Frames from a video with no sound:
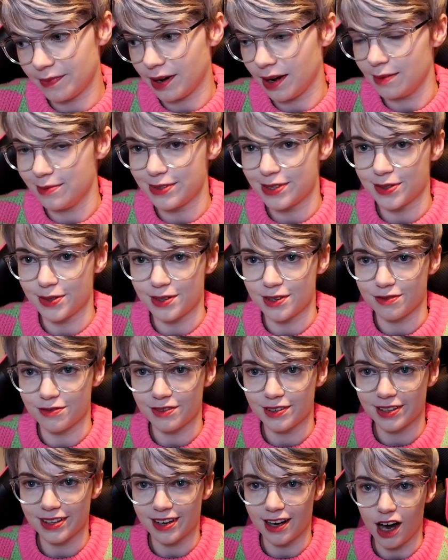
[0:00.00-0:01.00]
I'm sort
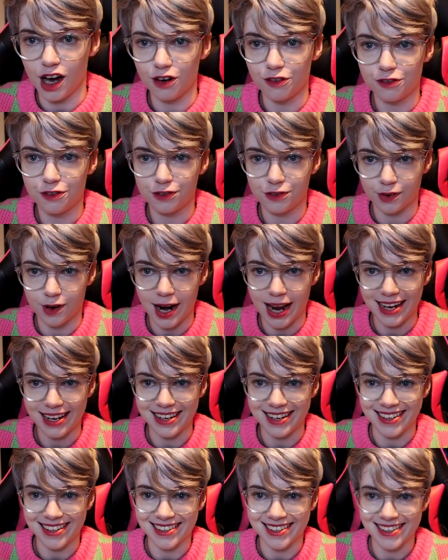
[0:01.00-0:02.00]
of
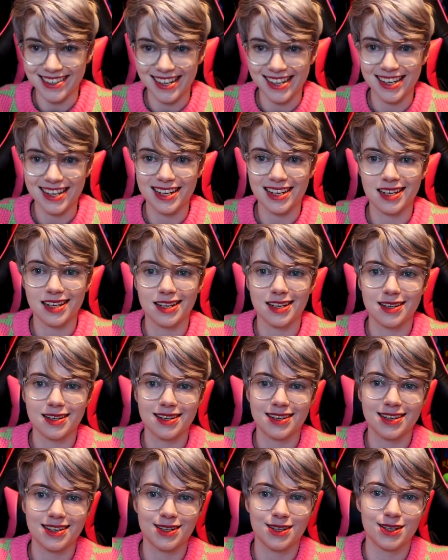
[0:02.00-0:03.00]
afraid
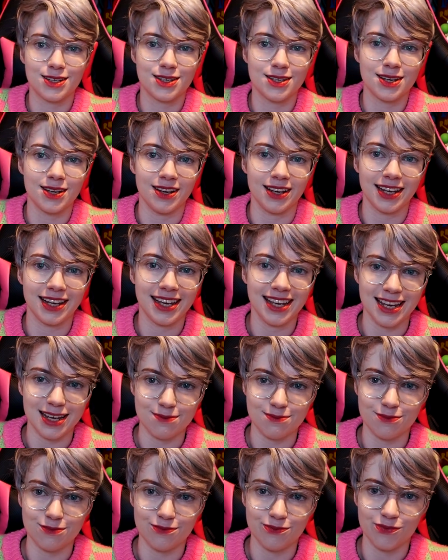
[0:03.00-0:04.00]
to
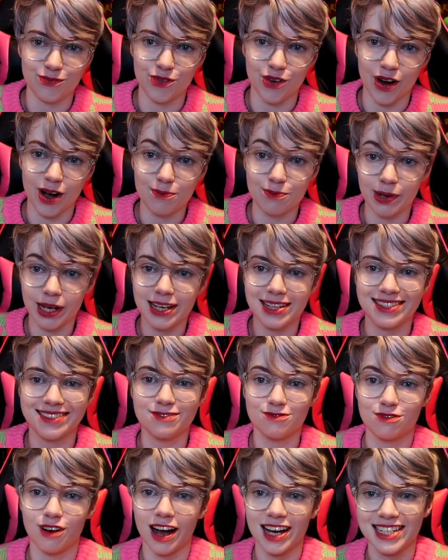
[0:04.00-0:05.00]
keep because
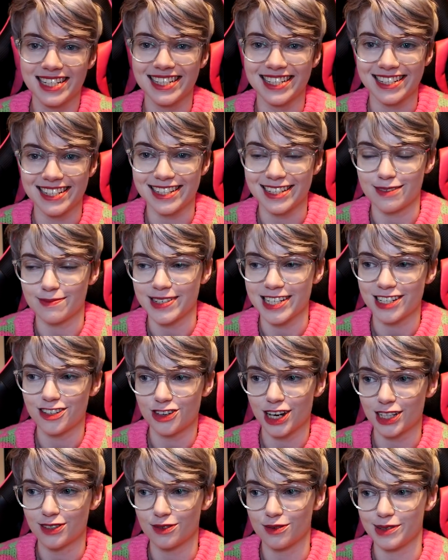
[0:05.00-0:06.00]
writing it is a bit
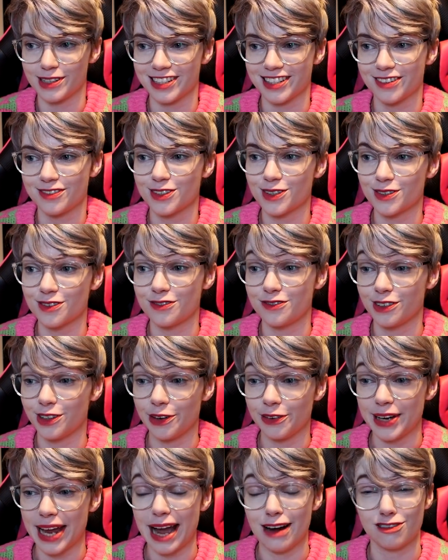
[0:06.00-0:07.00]
stressful because I've sort of
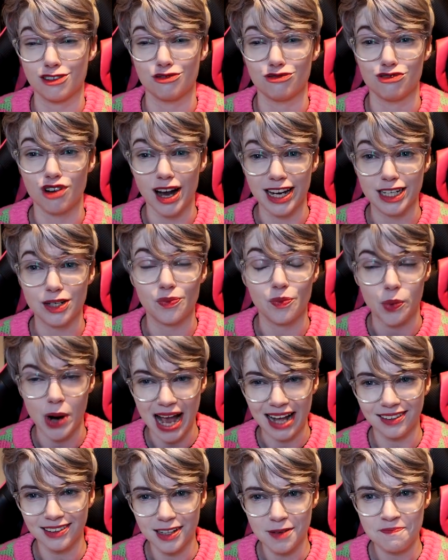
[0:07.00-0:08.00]
forgotten how to write
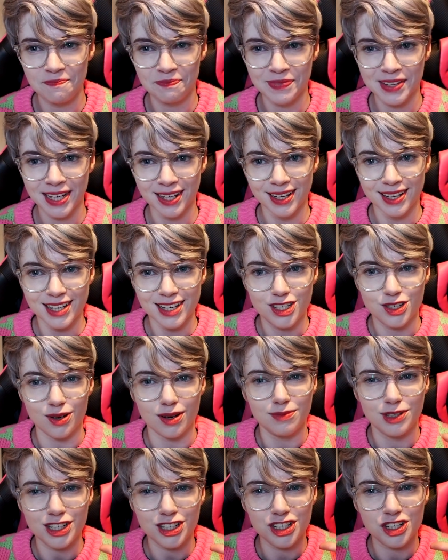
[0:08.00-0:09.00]
well. So
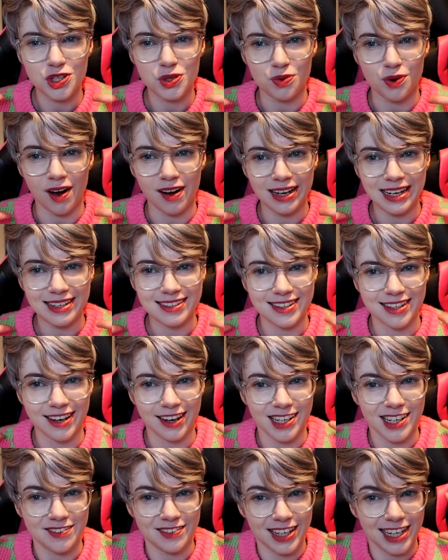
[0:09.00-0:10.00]
I'm just trying to
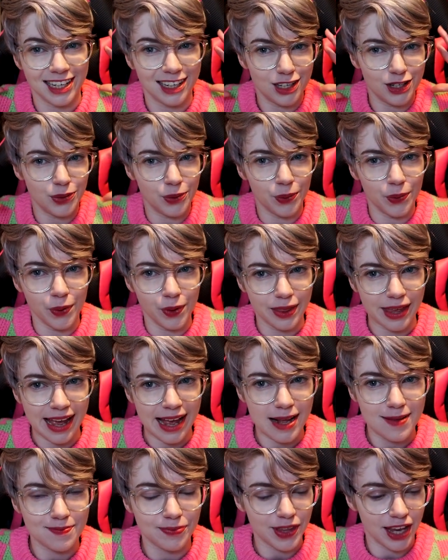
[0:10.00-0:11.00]
kind of ignore
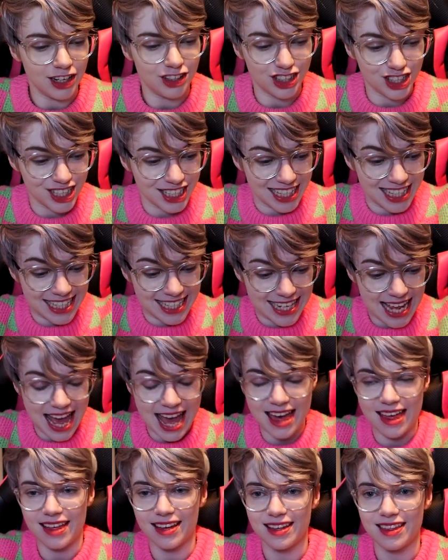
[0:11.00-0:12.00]
that and just
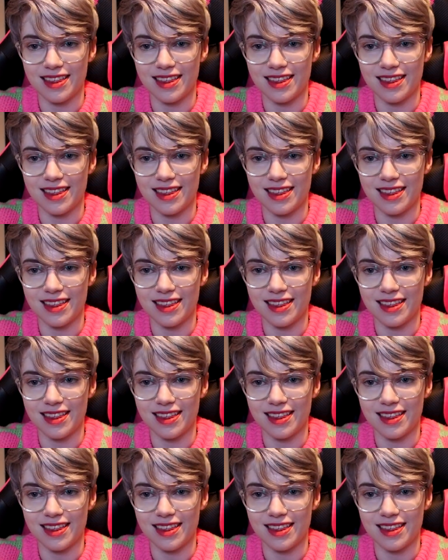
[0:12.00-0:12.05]
get